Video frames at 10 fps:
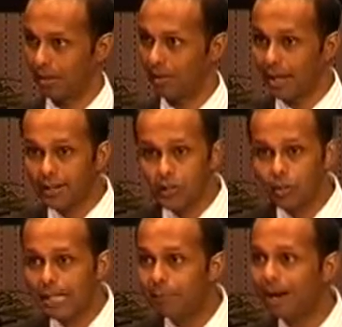That is
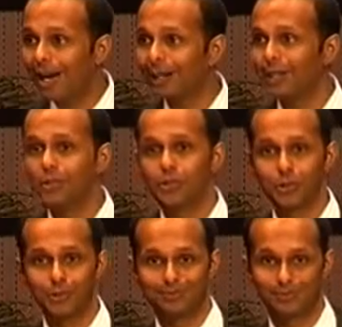only partly
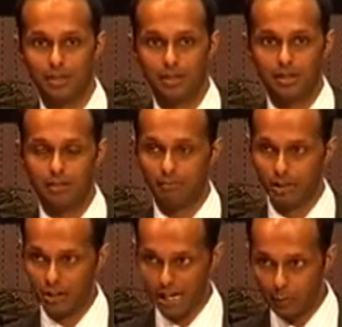true,
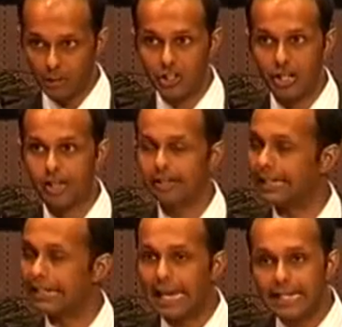because I would say that
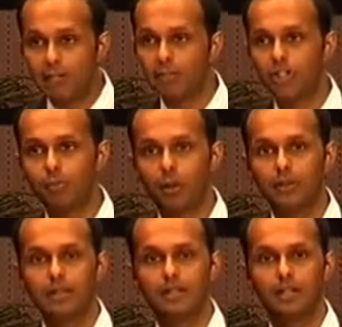in any
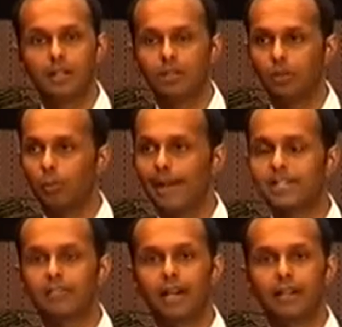response to mass
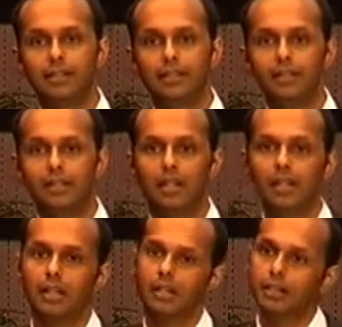violence,
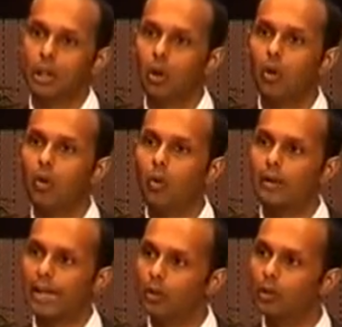the law
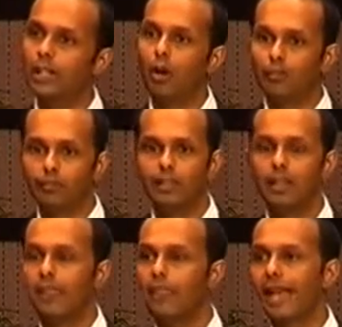can only offer
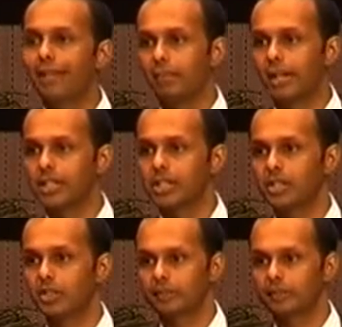that much,